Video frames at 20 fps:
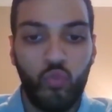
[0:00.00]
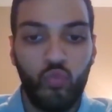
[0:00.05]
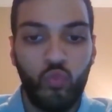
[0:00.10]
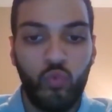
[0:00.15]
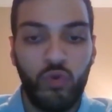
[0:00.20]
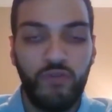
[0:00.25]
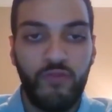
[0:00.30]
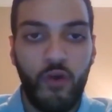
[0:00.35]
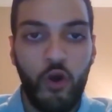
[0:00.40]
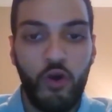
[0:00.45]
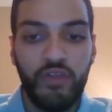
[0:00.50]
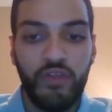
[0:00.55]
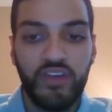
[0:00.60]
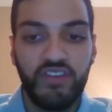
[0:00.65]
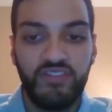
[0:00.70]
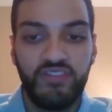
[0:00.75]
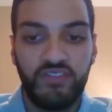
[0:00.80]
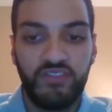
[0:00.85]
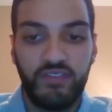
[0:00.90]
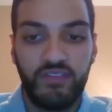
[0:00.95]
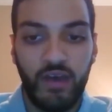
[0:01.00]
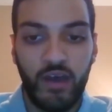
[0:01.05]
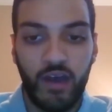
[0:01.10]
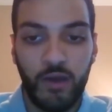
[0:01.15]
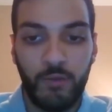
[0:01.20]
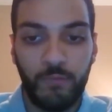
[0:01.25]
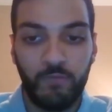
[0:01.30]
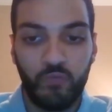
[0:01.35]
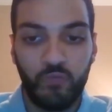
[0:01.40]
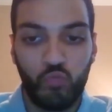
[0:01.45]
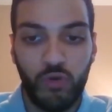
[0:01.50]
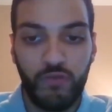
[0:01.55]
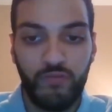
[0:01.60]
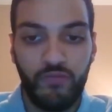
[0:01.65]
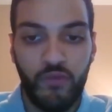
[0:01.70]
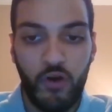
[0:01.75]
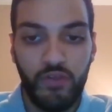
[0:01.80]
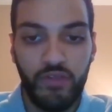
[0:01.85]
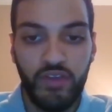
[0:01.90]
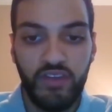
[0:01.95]
with all this um, with
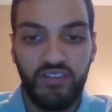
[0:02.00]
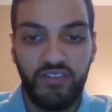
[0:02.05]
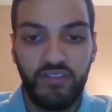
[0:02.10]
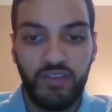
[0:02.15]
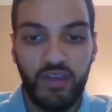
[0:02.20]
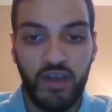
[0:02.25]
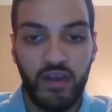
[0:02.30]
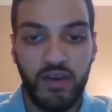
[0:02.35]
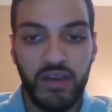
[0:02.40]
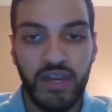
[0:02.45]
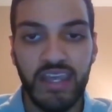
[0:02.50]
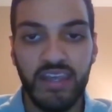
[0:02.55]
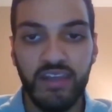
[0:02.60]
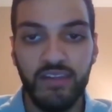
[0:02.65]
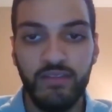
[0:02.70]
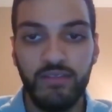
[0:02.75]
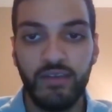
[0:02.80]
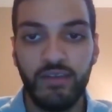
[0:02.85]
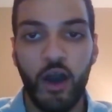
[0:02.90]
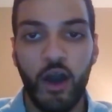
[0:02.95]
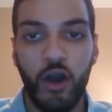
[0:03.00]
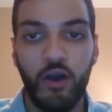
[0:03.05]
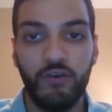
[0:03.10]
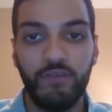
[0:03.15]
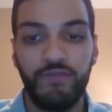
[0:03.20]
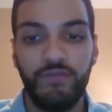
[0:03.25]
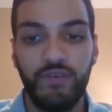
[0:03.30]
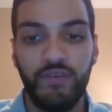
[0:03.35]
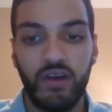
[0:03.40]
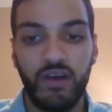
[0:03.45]
all this need of